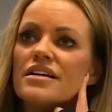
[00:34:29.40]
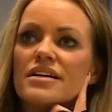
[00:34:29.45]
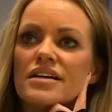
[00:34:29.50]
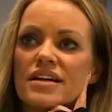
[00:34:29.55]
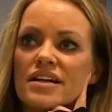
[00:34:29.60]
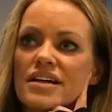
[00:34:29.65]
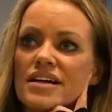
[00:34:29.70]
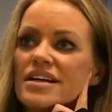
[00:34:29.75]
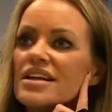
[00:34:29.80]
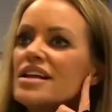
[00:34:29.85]

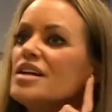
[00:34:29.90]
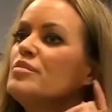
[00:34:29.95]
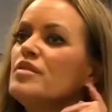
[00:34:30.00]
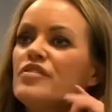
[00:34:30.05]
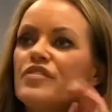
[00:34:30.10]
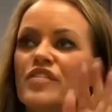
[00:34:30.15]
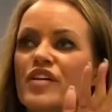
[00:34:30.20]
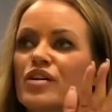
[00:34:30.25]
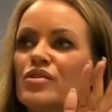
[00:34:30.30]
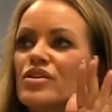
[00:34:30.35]
And keep the
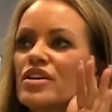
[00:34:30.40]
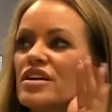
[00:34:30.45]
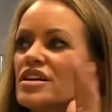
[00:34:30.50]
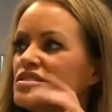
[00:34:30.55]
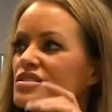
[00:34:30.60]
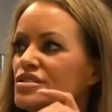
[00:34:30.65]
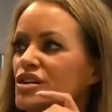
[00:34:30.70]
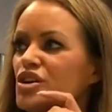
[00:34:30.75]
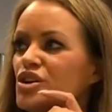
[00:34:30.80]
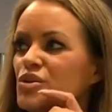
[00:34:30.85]

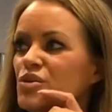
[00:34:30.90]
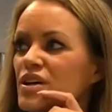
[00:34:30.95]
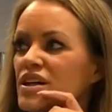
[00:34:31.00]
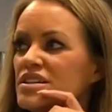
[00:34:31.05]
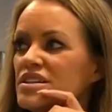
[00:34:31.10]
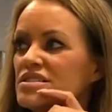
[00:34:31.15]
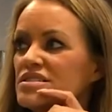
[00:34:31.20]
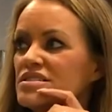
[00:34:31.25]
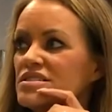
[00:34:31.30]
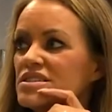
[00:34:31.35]
focus
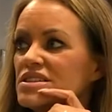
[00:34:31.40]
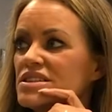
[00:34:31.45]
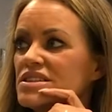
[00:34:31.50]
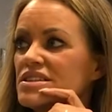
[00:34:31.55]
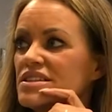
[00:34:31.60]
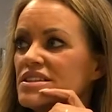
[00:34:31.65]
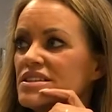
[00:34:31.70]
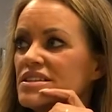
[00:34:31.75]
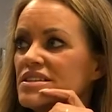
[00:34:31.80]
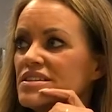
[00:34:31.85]
always.
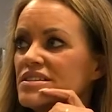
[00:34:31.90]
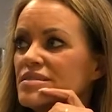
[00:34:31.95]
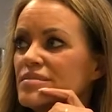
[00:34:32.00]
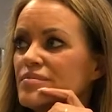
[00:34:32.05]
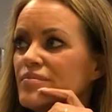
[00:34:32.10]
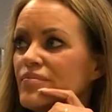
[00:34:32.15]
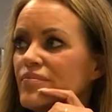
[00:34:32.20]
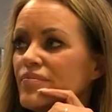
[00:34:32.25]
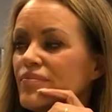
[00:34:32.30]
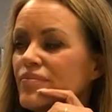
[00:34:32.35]

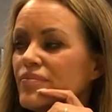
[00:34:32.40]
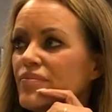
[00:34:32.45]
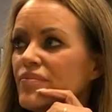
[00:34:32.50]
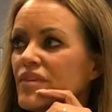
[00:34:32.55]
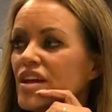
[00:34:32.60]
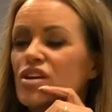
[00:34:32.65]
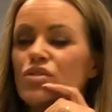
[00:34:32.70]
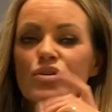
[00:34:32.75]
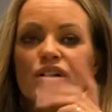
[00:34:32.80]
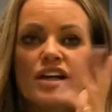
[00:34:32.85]

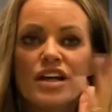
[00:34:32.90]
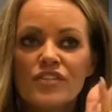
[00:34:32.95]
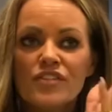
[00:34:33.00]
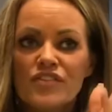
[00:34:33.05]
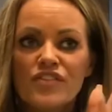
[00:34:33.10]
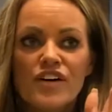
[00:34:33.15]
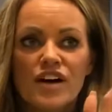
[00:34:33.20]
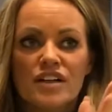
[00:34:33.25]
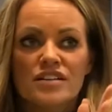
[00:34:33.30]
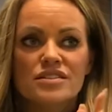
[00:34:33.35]
You can have
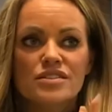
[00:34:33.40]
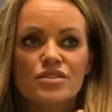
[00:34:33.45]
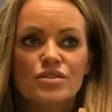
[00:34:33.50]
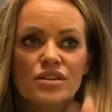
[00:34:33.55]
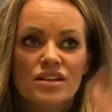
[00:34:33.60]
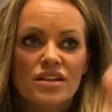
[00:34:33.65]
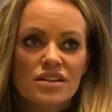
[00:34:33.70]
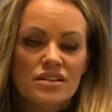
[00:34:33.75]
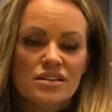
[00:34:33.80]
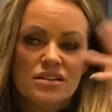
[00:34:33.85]
fun. You
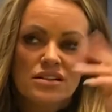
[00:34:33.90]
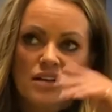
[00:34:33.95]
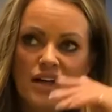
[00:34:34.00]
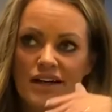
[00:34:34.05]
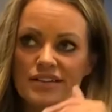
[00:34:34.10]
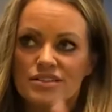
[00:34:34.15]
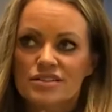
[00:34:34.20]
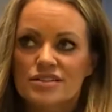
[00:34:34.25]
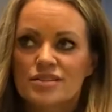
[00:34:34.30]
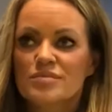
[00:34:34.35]
can
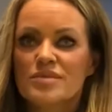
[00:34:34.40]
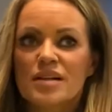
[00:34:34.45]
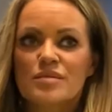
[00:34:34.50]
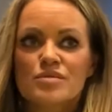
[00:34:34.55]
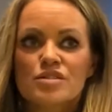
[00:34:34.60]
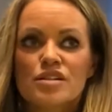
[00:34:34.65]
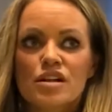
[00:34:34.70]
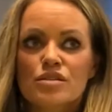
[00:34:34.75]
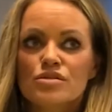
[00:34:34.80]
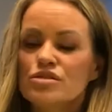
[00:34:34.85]

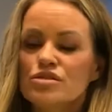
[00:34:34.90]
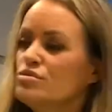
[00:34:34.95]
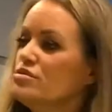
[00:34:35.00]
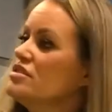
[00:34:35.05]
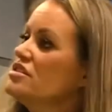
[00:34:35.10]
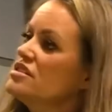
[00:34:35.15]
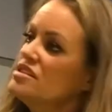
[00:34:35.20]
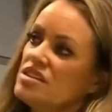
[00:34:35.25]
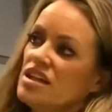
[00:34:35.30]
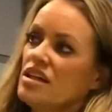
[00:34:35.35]
sometimes go to
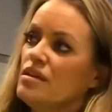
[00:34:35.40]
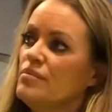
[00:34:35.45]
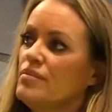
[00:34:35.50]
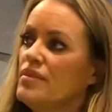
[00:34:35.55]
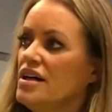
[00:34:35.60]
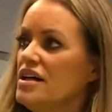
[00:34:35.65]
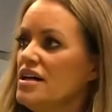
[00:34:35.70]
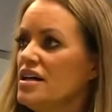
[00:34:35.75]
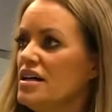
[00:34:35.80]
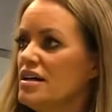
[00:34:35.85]
the
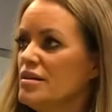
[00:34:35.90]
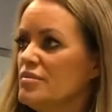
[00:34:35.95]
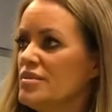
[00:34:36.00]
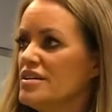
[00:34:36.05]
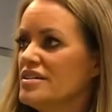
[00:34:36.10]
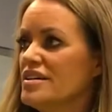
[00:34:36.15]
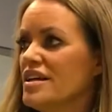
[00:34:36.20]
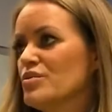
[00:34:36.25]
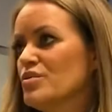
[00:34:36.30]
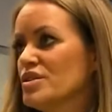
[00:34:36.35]
cinema. I
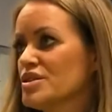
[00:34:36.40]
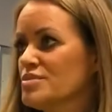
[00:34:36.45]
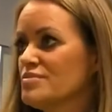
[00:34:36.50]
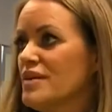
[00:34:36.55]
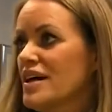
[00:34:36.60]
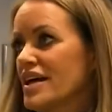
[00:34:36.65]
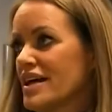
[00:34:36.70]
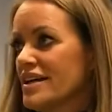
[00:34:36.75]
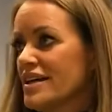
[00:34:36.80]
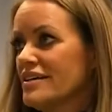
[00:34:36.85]
mean, that was
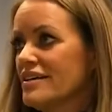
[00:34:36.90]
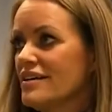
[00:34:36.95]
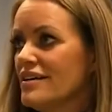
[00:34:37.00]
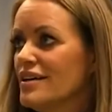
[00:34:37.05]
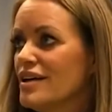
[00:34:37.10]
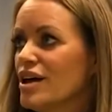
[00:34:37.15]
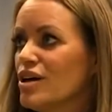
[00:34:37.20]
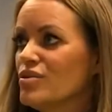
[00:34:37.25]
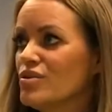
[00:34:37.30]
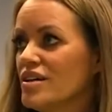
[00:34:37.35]
my
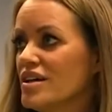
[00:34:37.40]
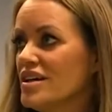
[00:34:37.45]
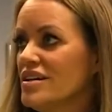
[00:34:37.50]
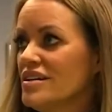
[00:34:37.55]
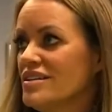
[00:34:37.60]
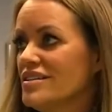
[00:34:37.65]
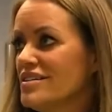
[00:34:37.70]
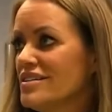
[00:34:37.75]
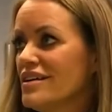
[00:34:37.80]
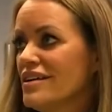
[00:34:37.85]

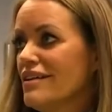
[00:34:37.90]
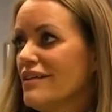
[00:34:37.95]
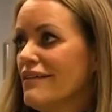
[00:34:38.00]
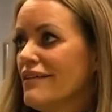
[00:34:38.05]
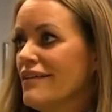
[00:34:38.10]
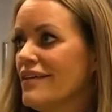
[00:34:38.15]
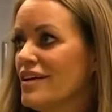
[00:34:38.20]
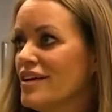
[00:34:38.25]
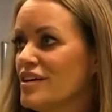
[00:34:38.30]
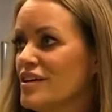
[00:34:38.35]
only
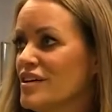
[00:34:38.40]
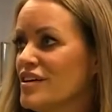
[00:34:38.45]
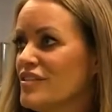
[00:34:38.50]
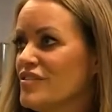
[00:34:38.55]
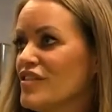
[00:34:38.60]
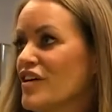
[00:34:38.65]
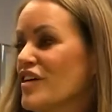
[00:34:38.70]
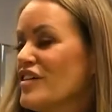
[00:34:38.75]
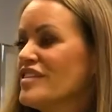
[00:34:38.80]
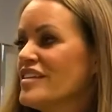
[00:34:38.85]
fun